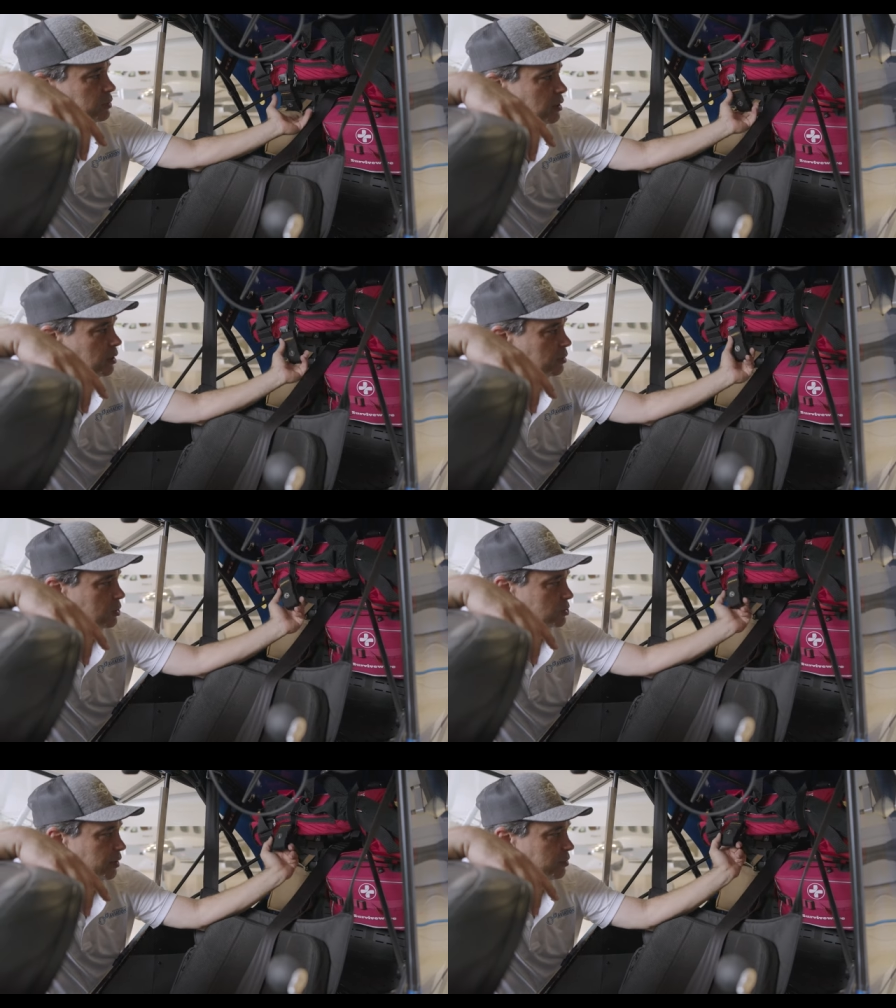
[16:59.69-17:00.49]
Uh, of
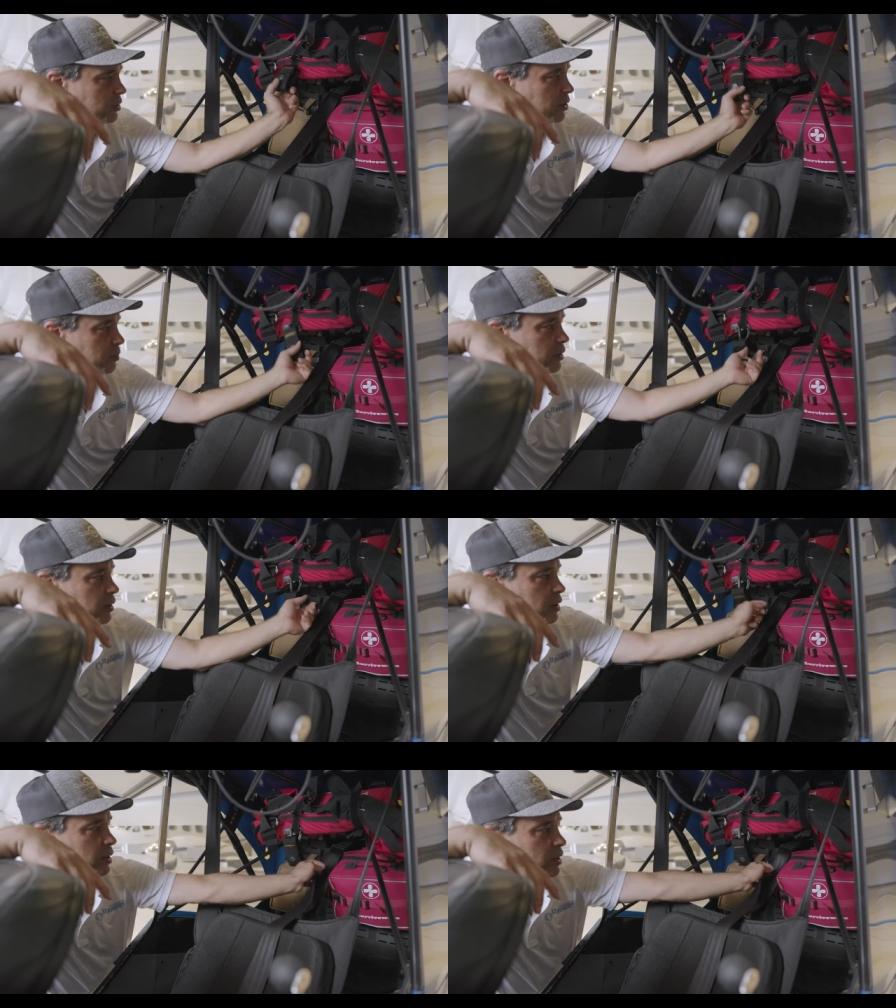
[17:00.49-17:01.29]
course, we have a Leatherman
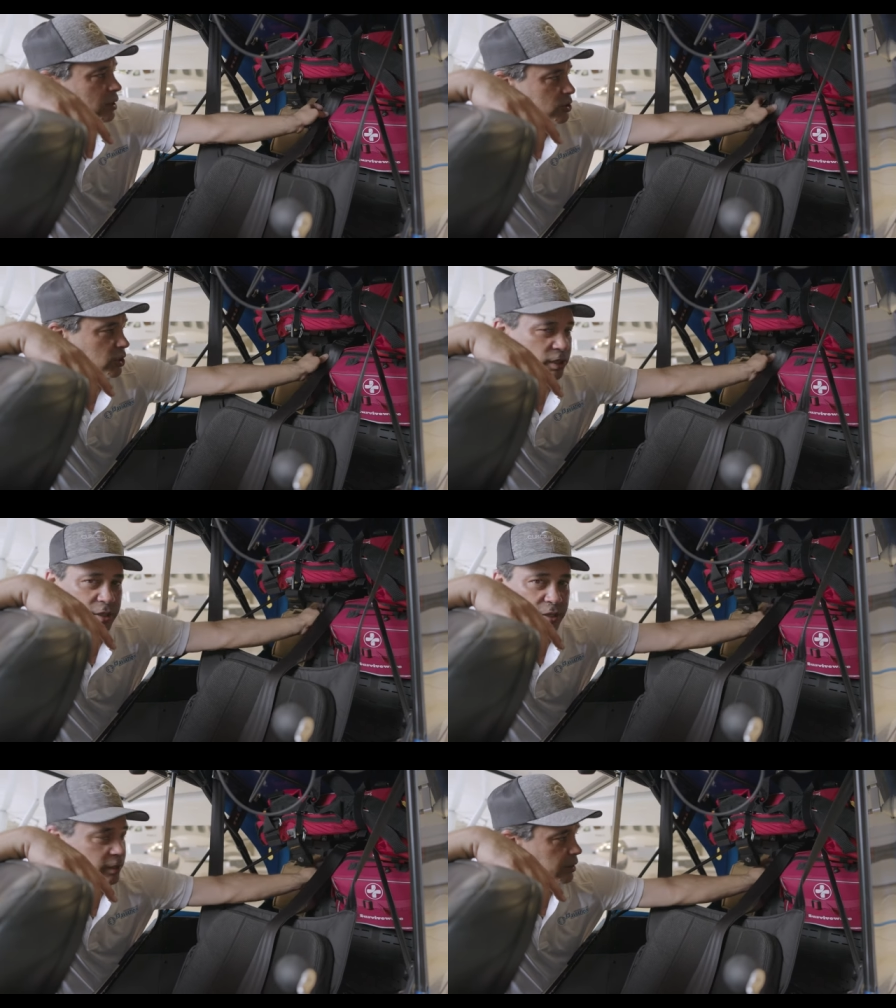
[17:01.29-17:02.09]

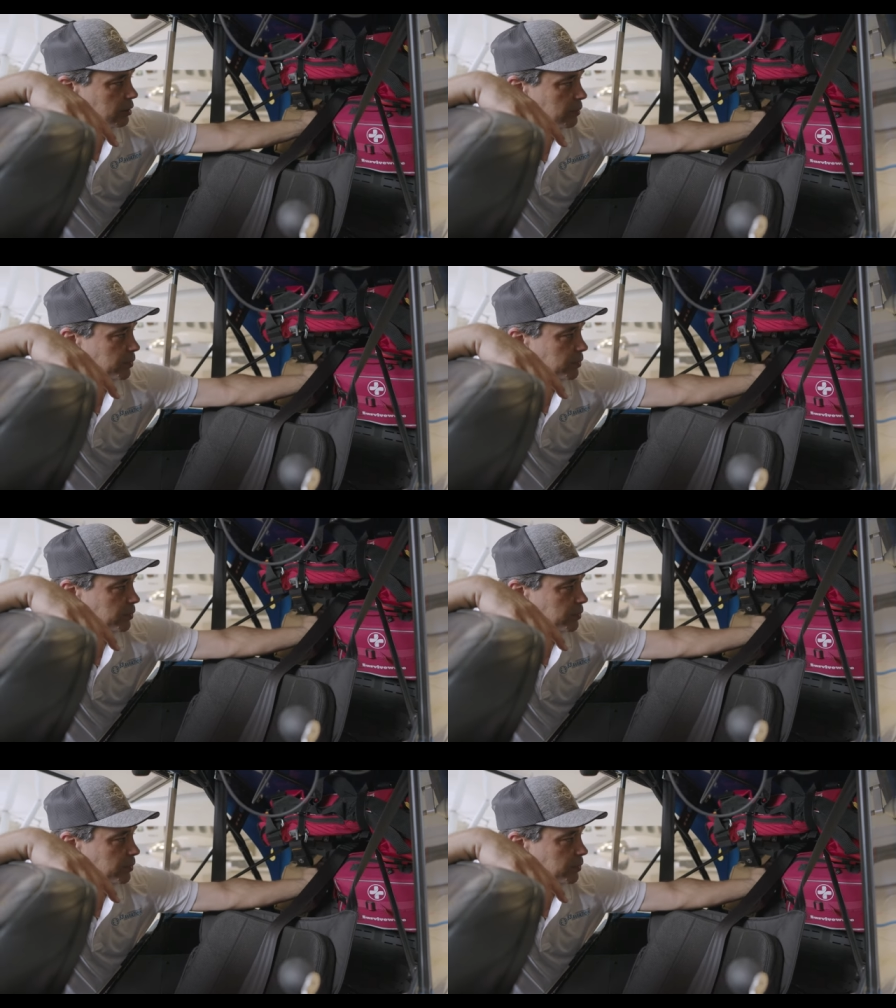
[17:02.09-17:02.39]
tourniquet here